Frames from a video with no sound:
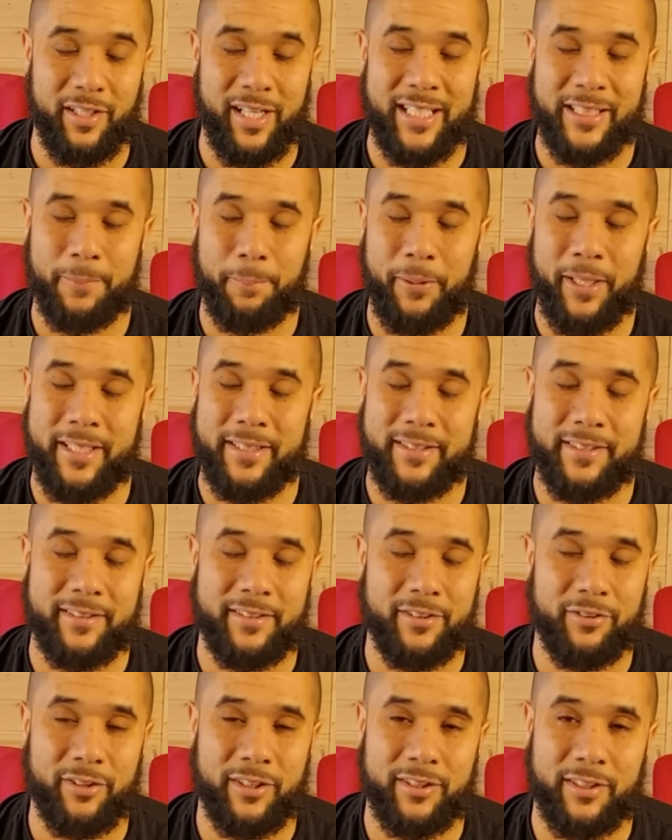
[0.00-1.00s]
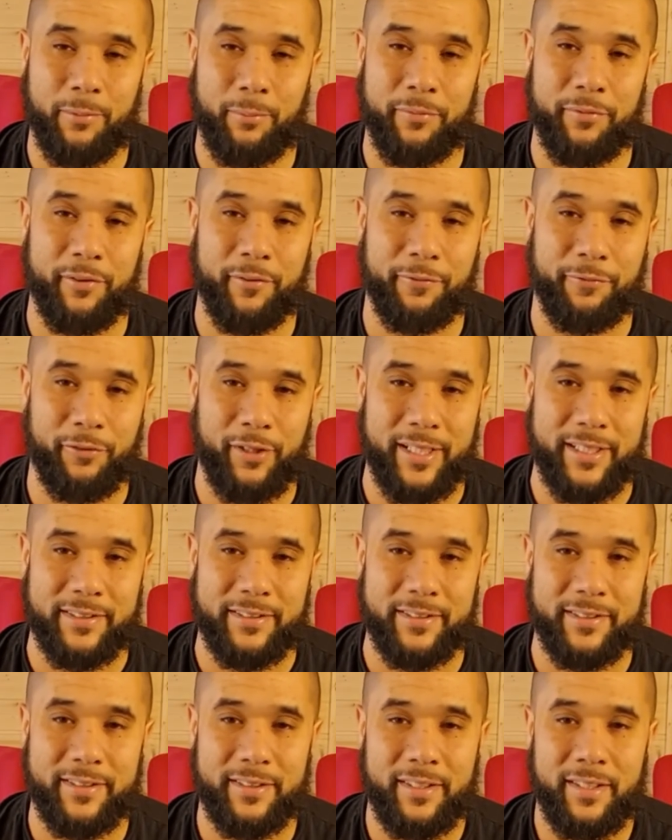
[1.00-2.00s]
nice places and dress up with your
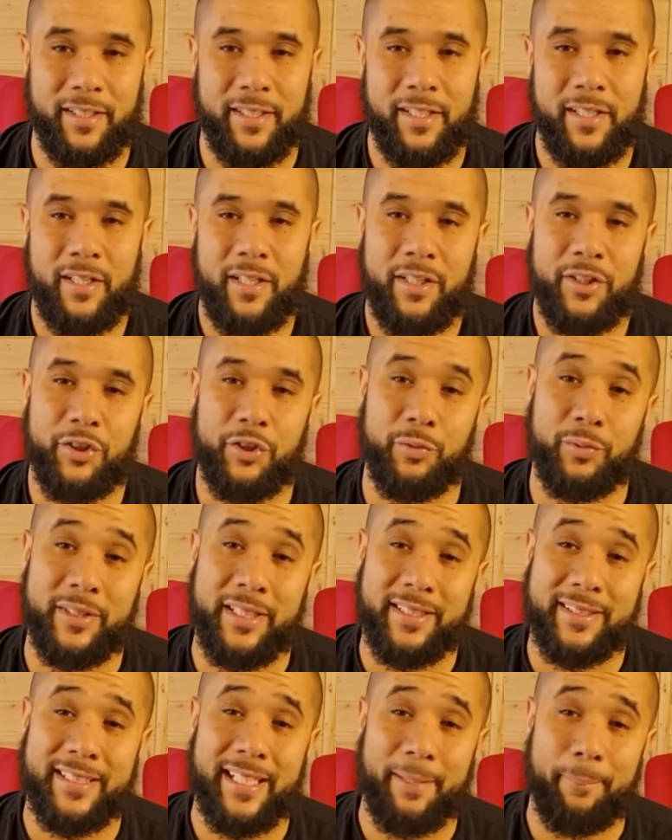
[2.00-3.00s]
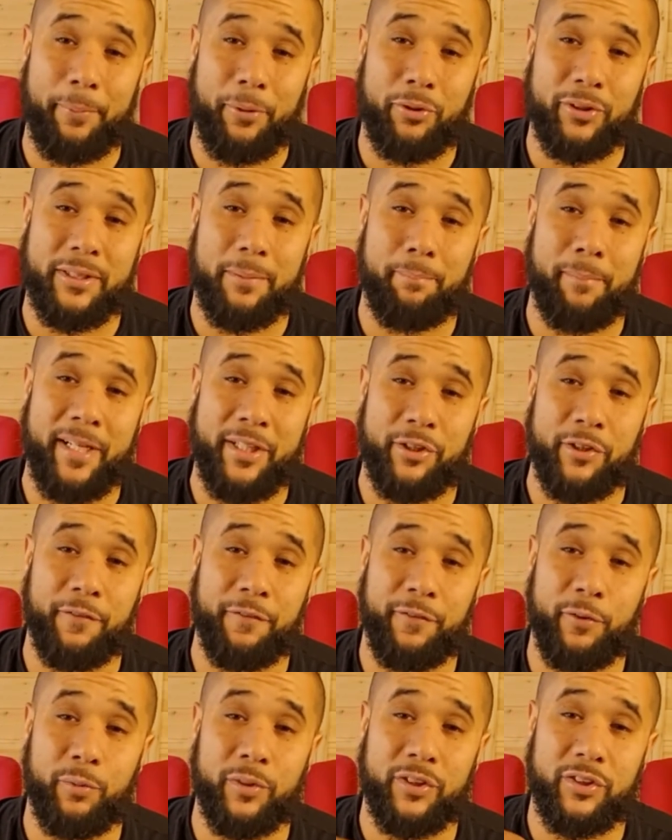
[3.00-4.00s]
friends? You did that because it made you
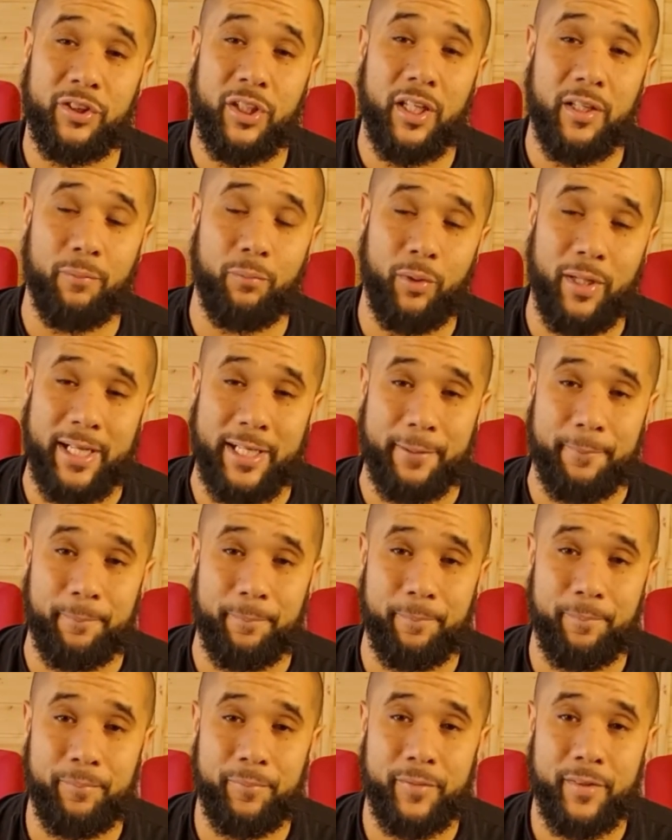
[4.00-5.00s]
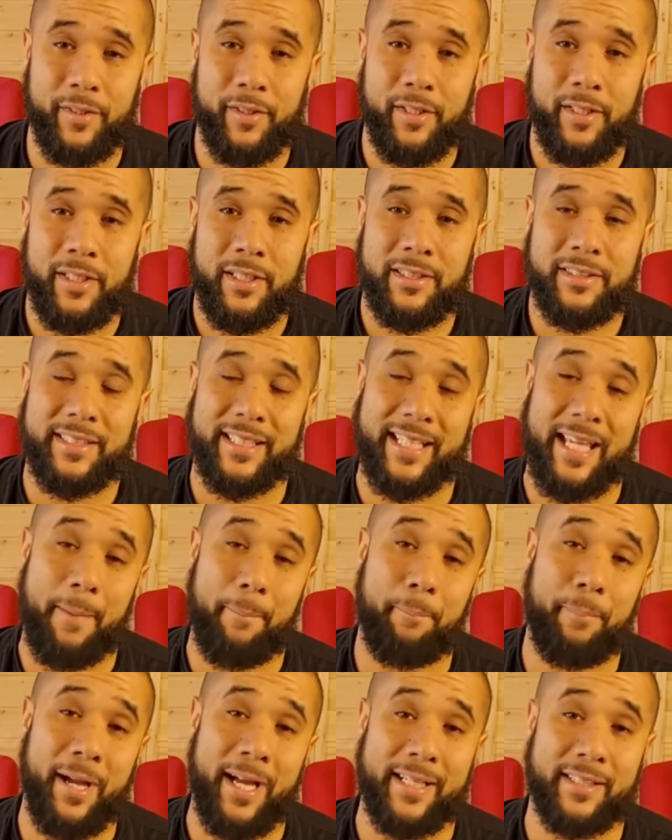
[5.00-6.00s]
feel a certain way. So
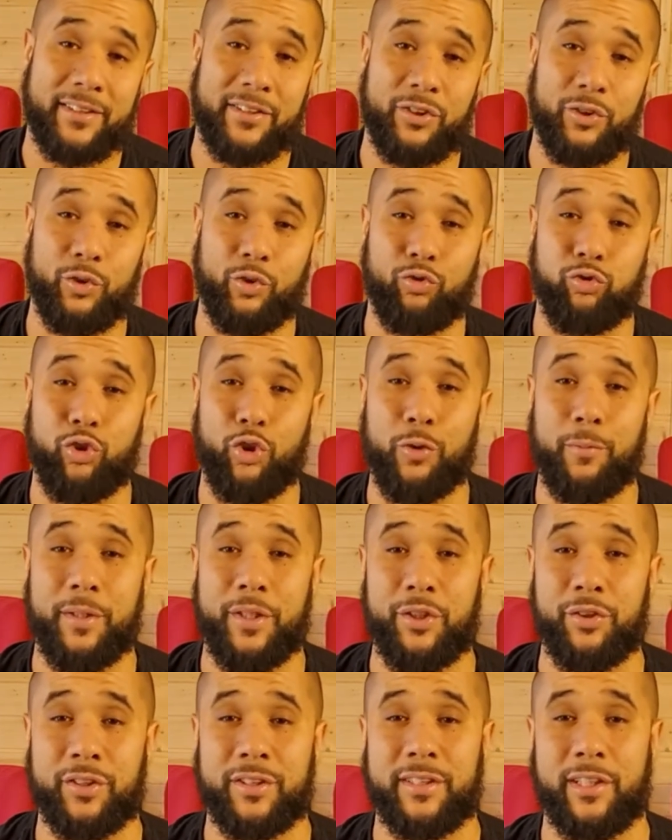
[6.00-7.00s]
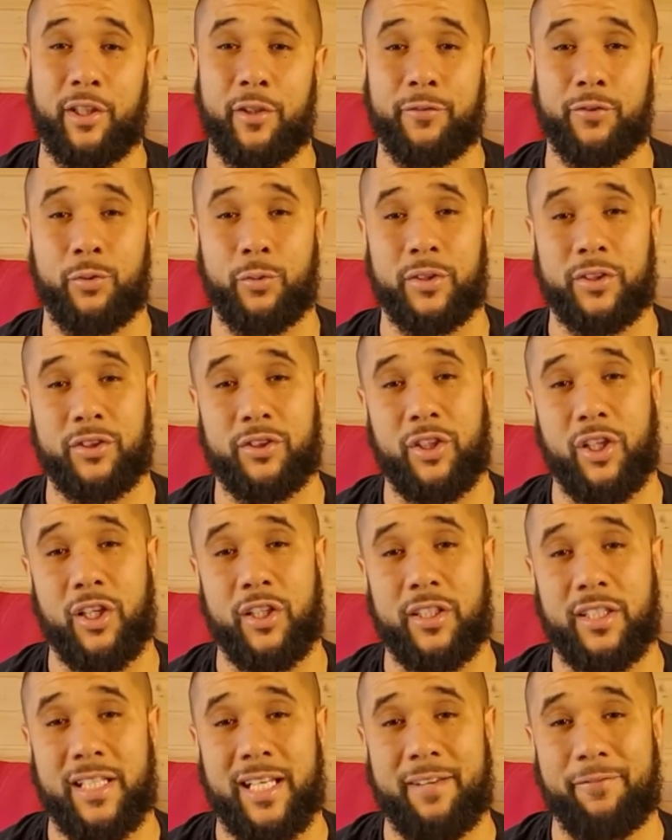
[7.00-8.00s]
get back to grooming yourself to a
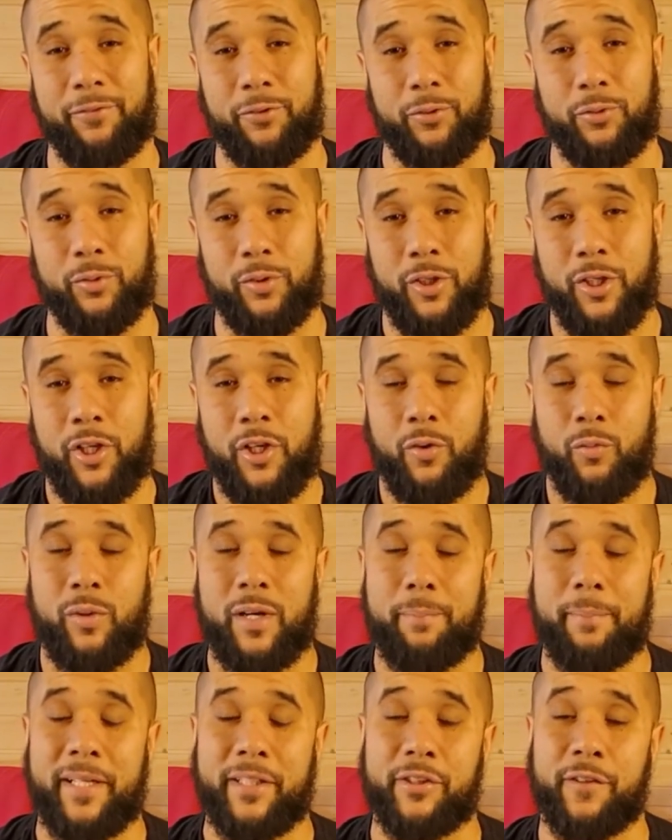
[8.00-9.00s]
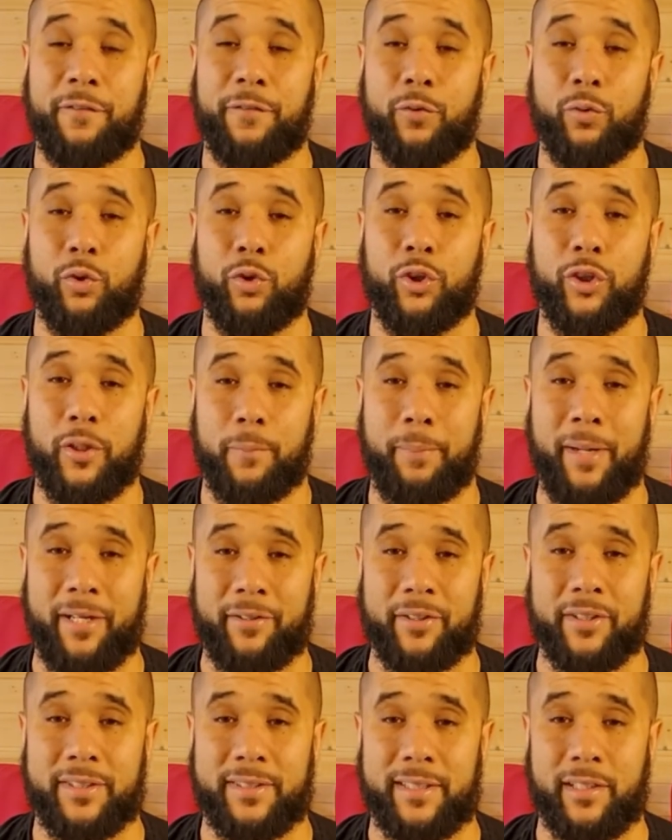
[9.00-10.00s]
certain level where it makes you feel good
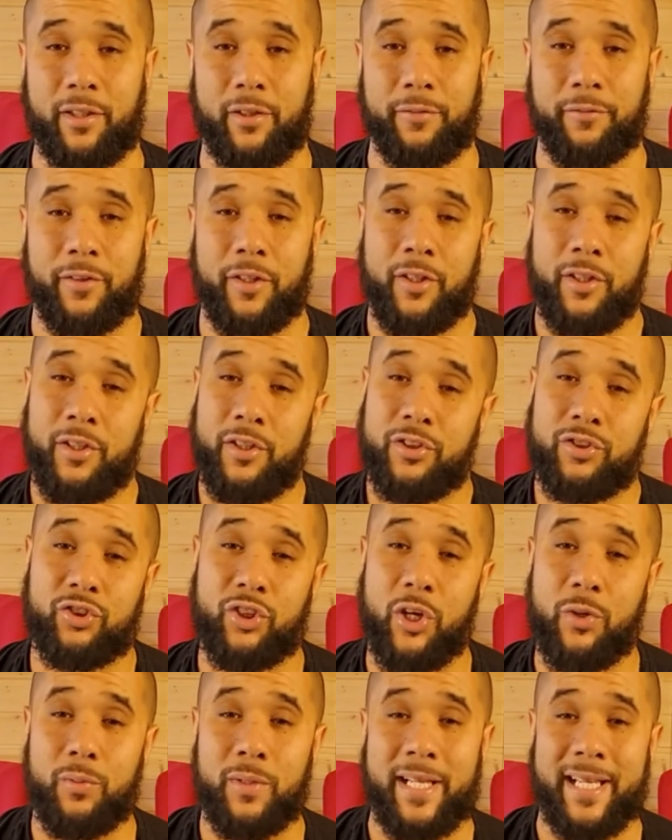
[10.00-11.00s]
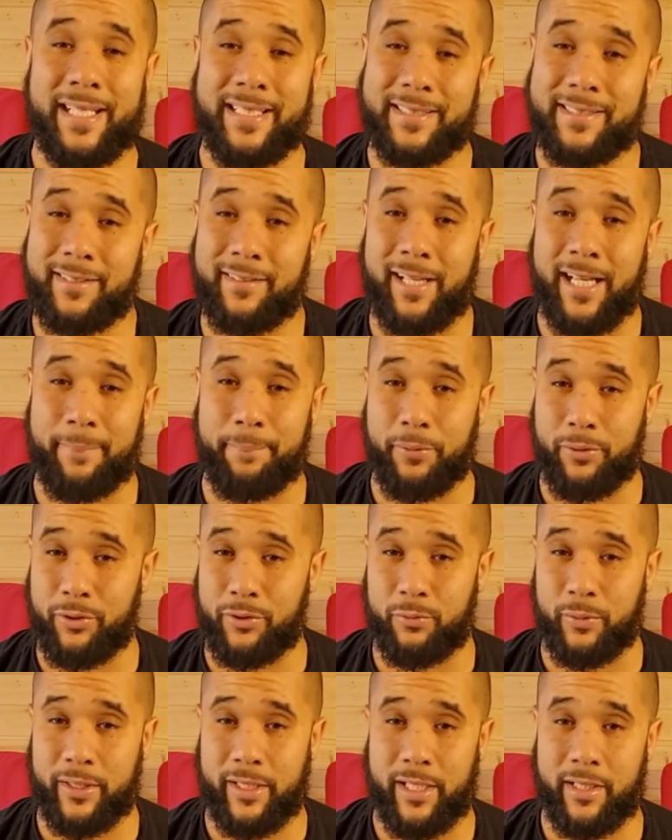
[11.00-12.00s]
about yourself. Don't let it slide
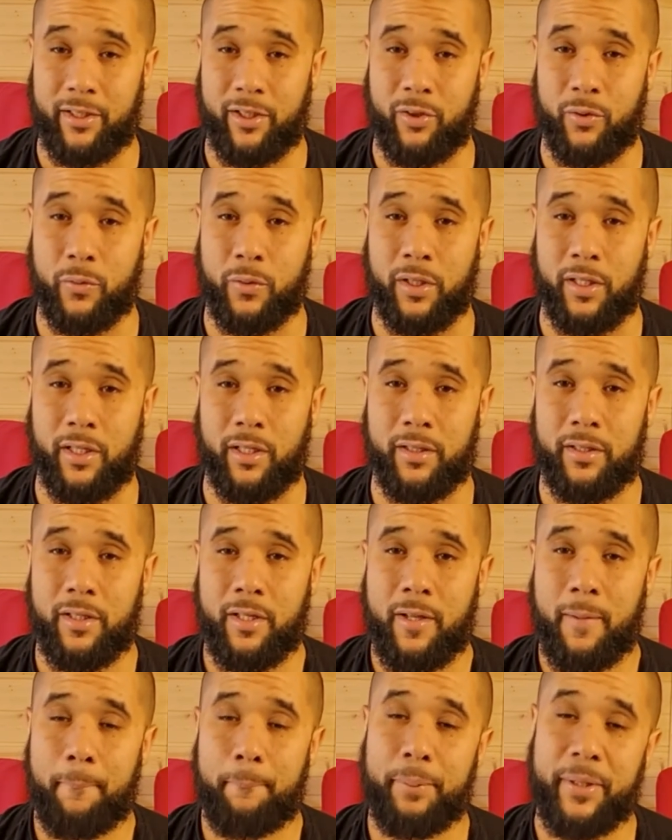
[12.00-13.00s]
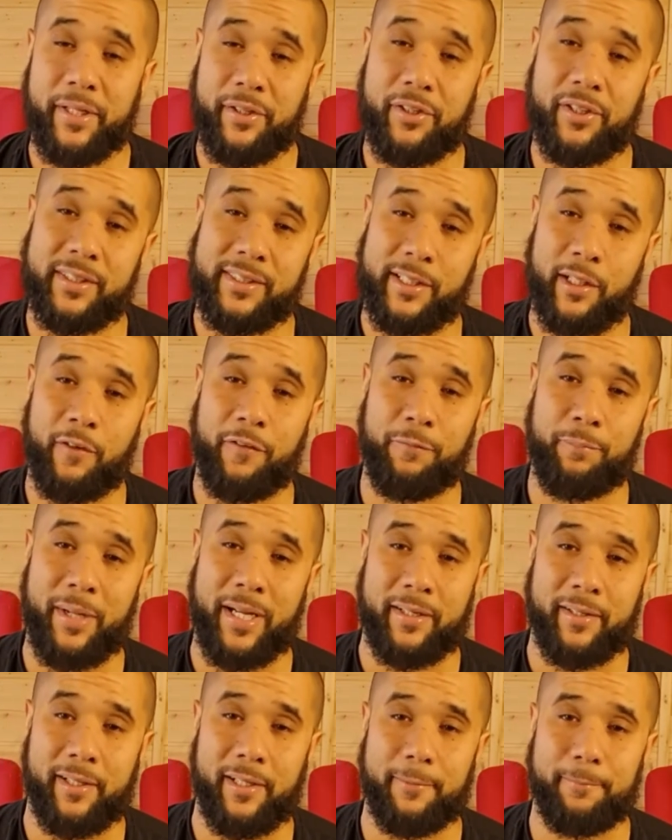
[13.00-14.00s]
because we're getting older. Pick yourself
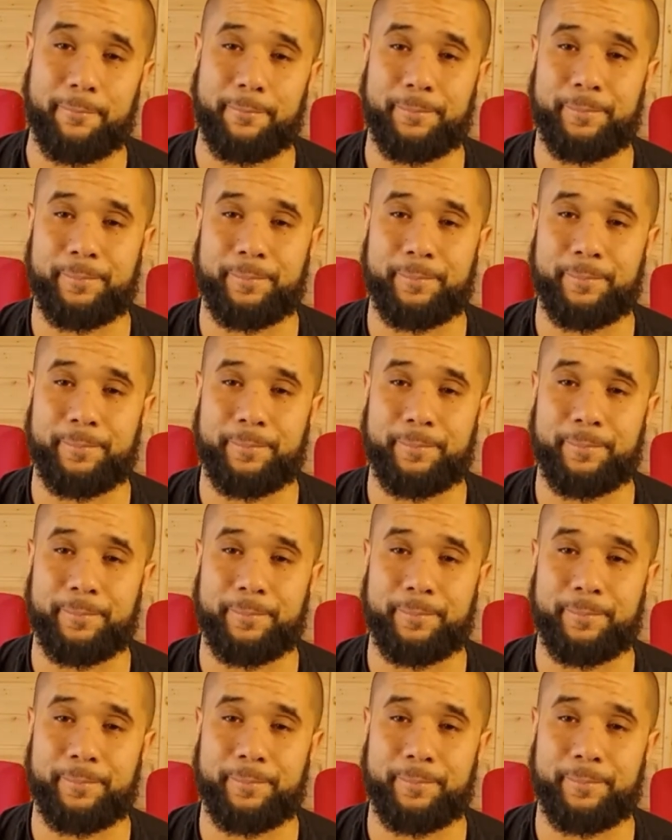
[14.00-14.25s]
back up.